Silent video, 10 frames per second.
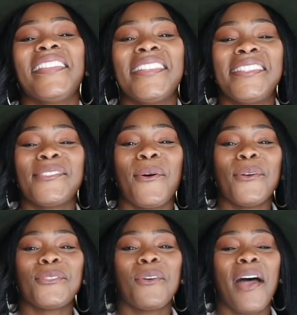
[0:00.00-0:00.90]
and this is
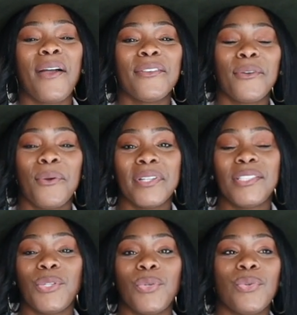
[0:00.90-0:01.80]
also how you're going
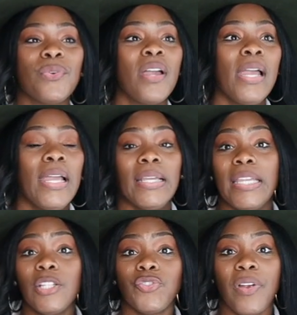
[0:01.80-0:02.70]
to
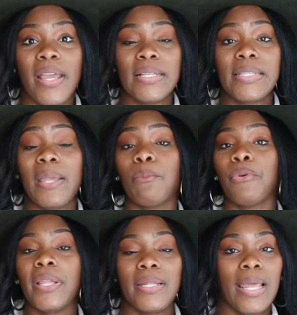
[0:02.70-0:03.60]
get dressed and
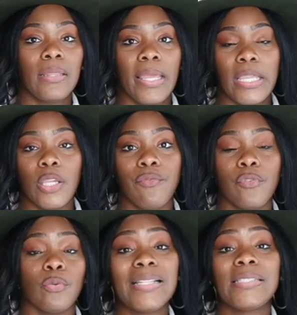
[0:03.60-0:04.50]
bring in that light in your
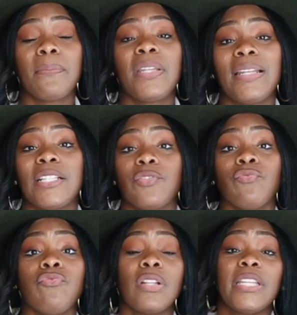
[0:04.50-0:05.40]
room. It's something that's
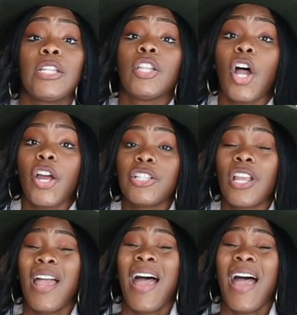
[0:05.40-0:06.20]
really large.